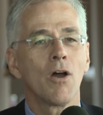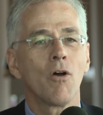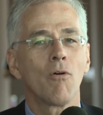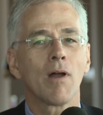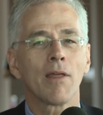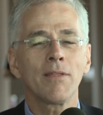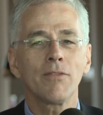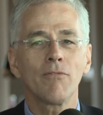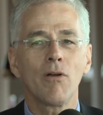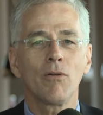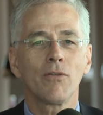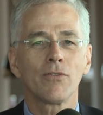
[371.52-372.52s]
Well, I think the
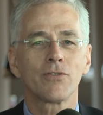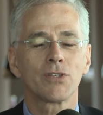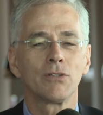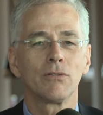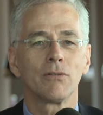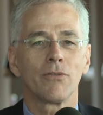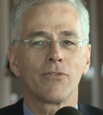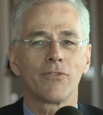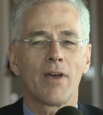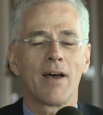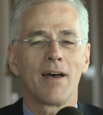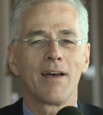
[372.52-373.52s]
role of the schools
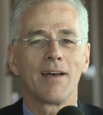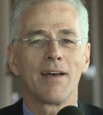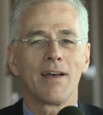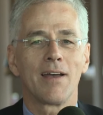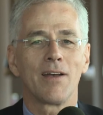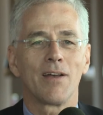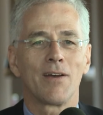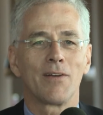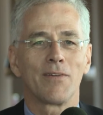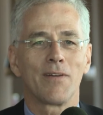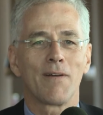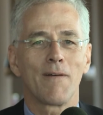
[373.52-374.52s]
are